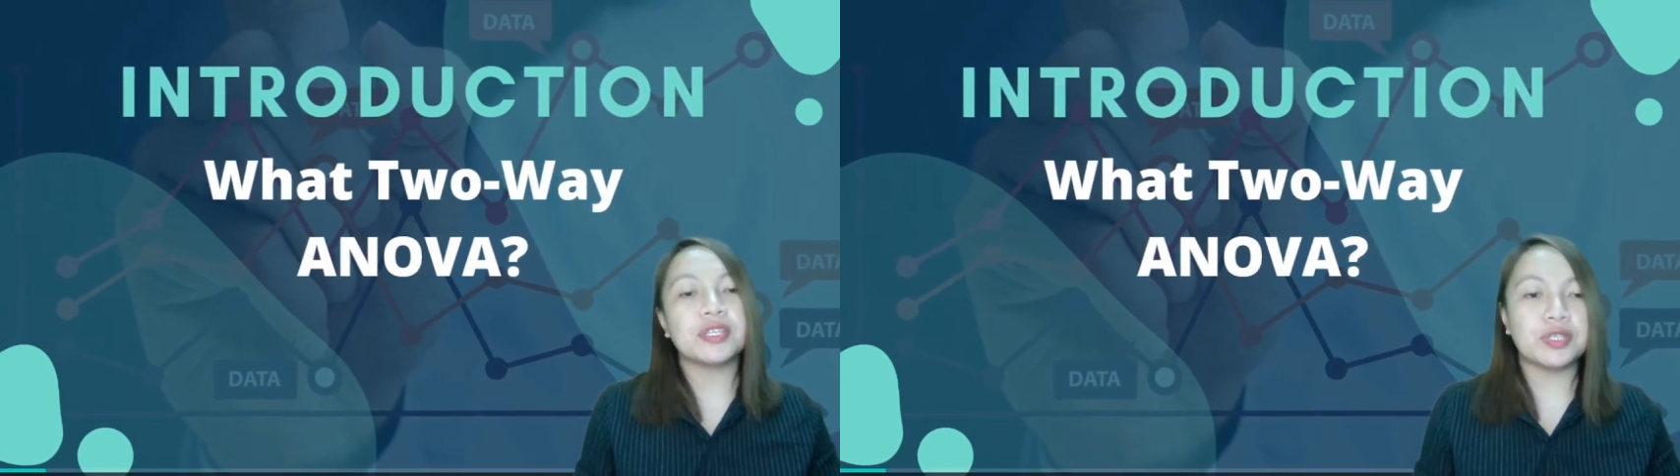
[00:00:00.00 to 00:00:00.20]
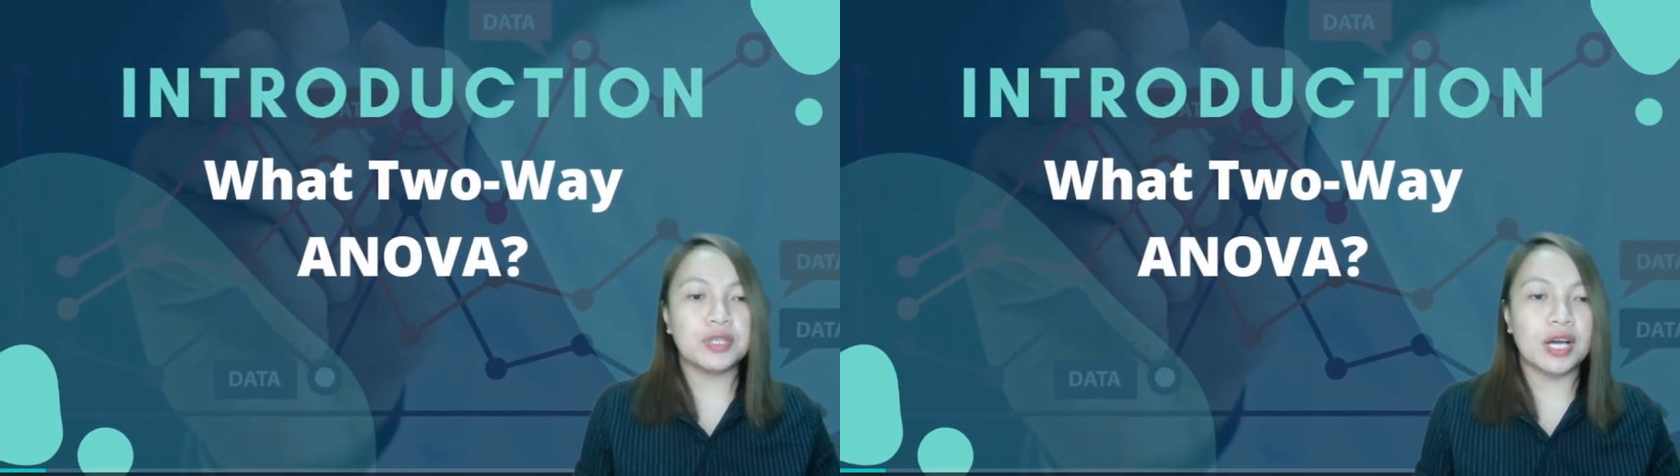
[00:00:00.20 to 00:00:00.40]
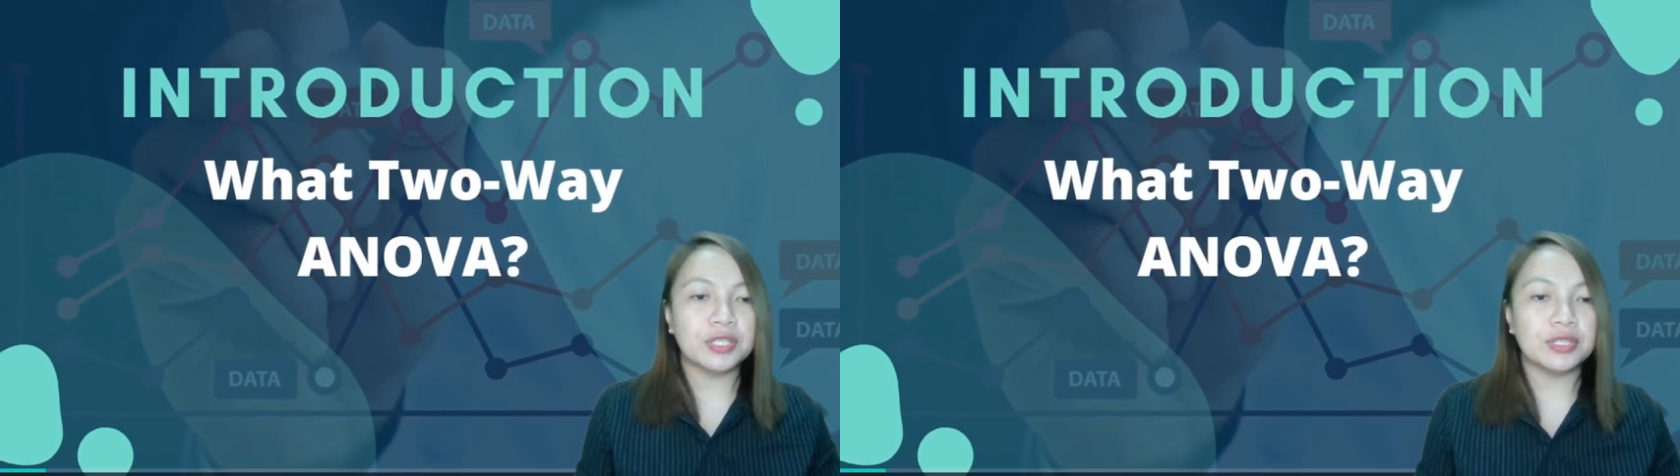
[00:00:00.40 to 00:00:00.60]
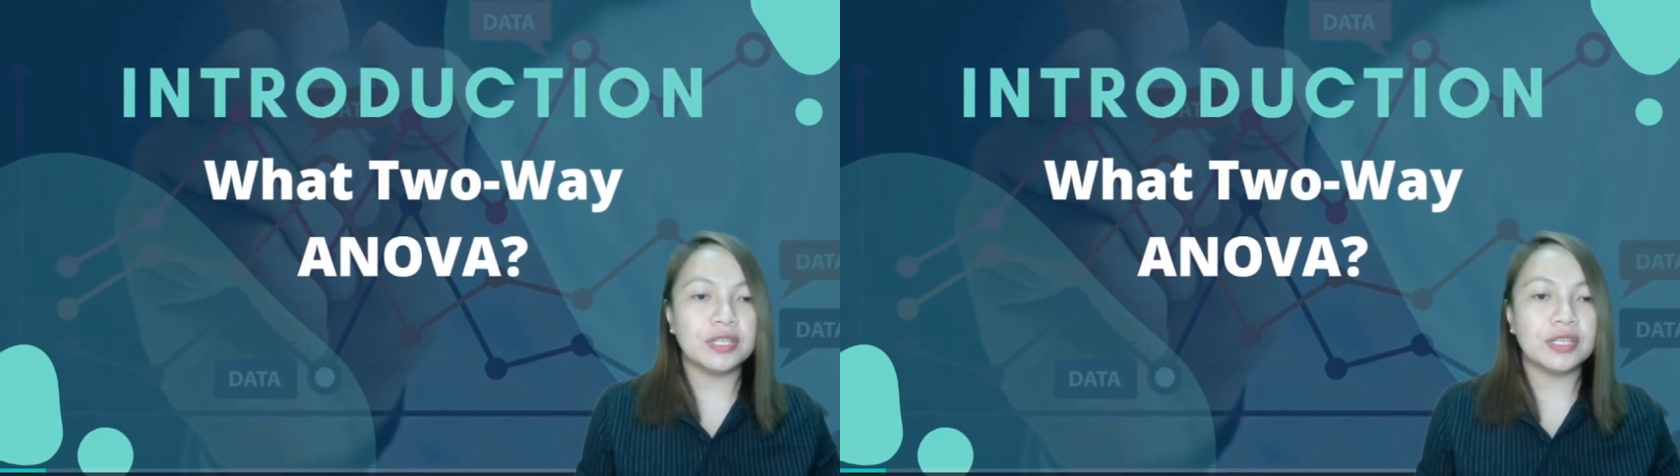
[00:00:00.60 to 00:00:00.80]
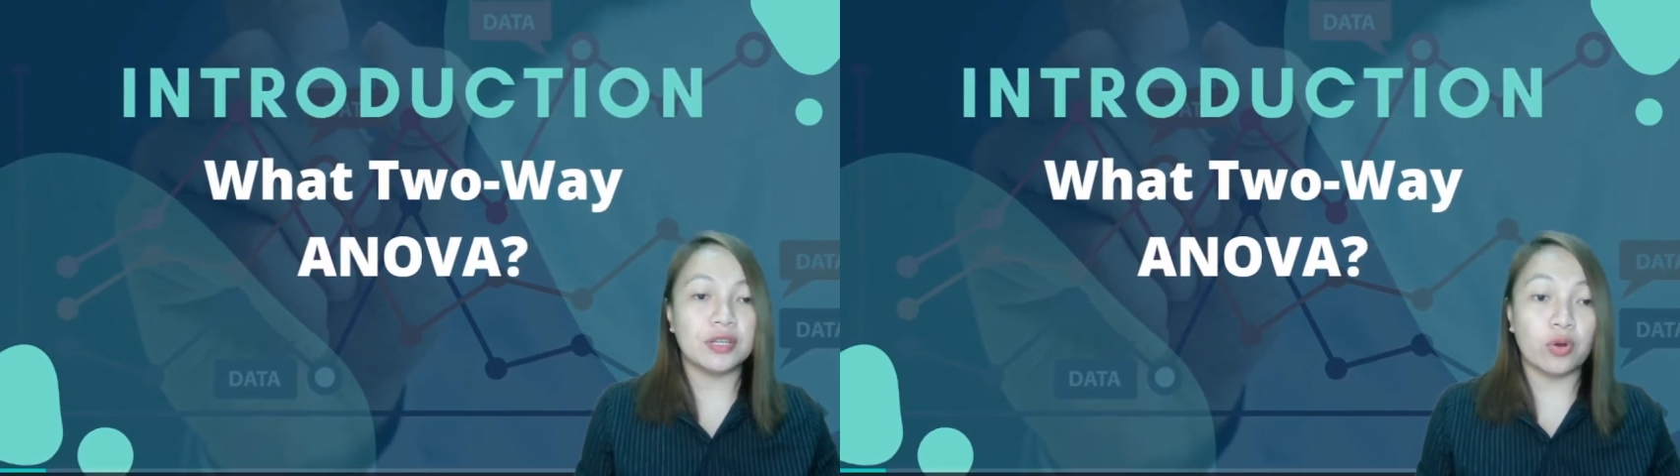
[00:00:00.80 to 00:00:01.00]

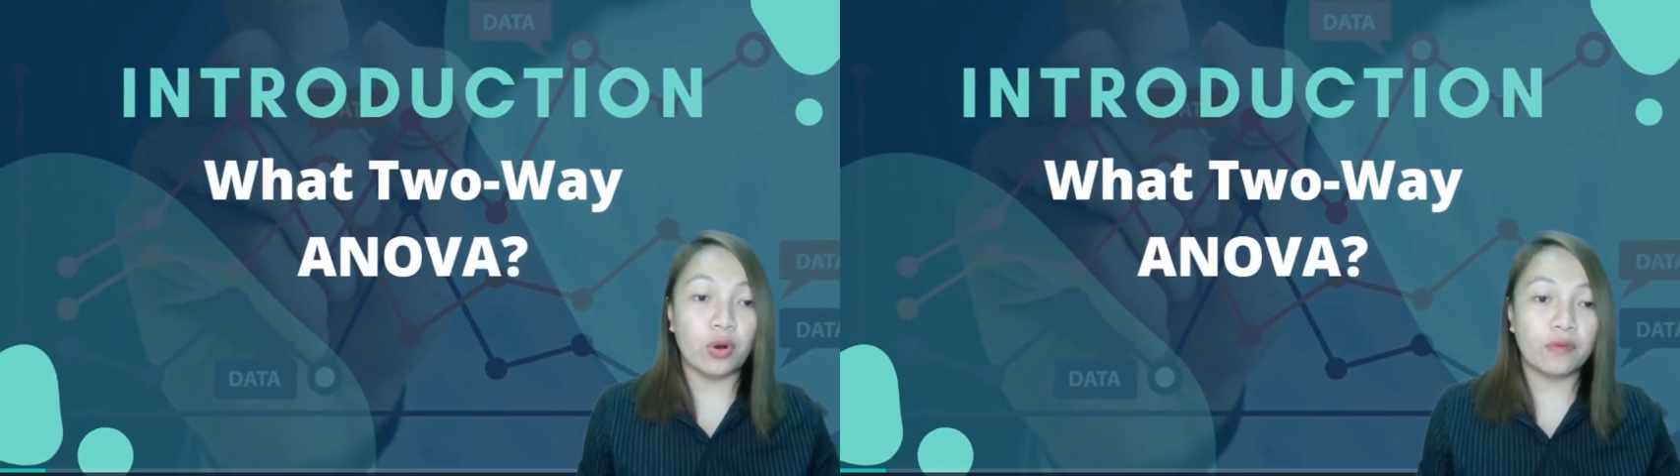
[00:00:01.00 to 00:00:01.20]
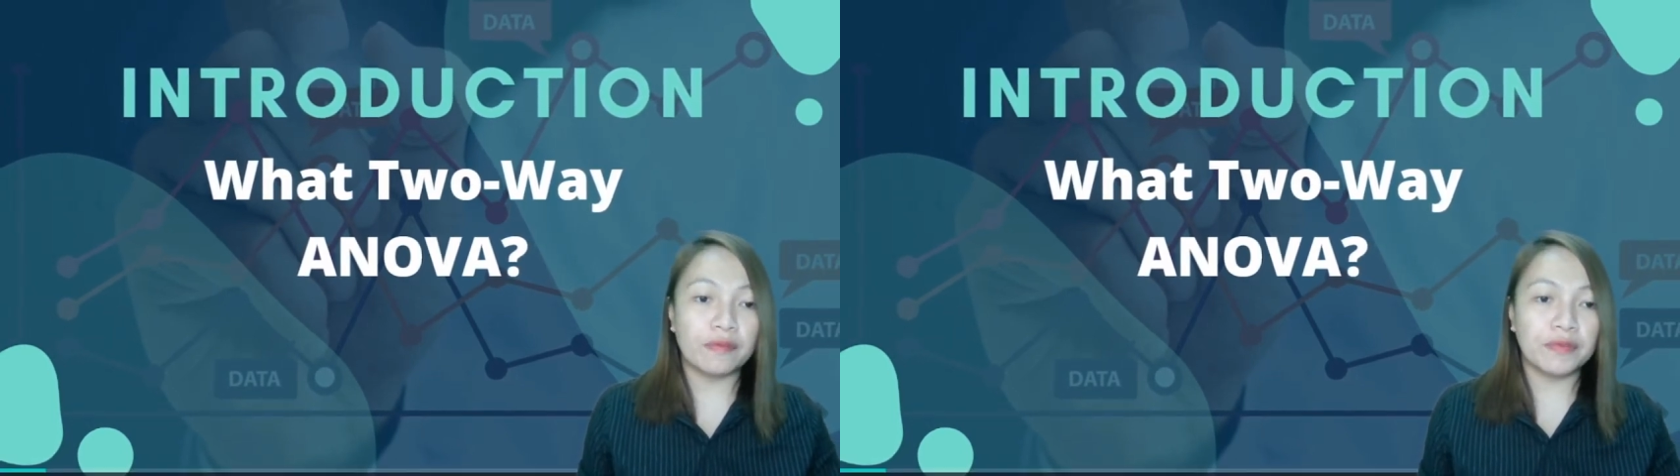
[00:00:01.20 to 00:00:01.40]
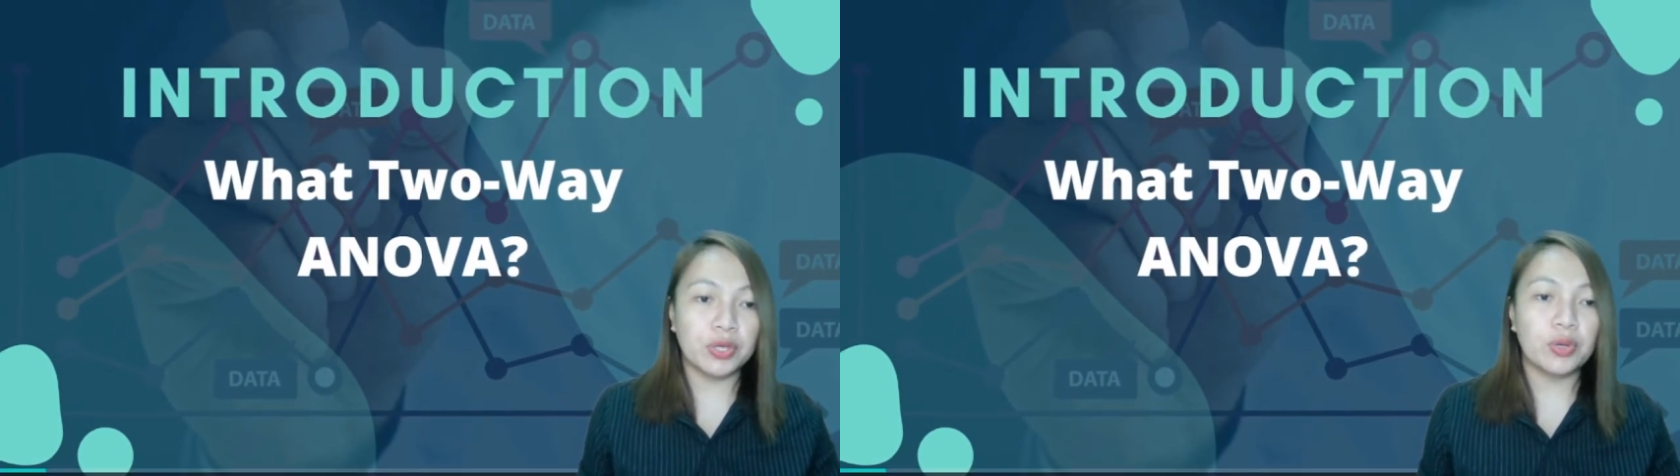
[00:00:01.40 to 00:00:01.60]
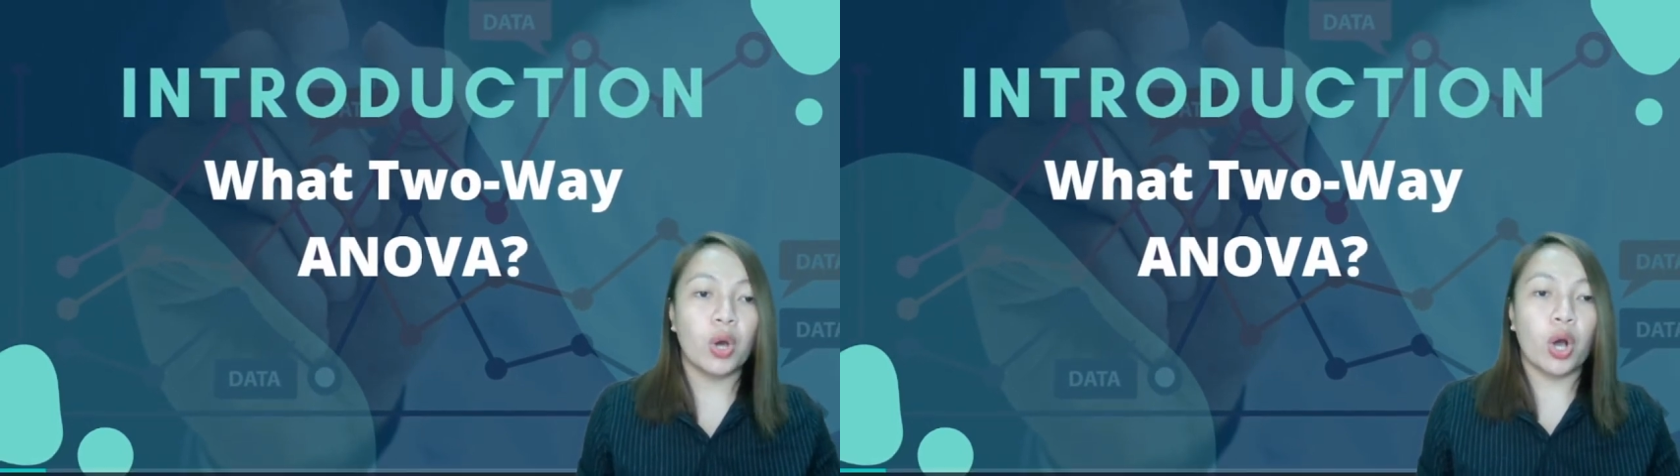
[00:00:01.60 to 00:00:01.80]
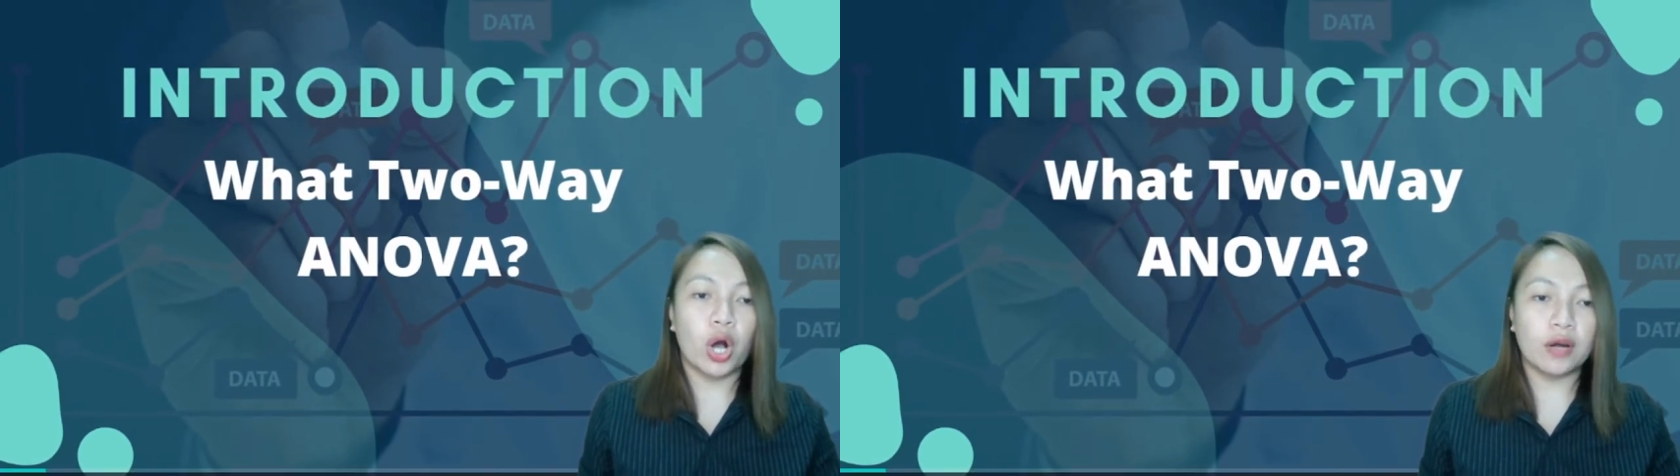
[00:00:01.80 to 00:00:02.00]
introduction and an overview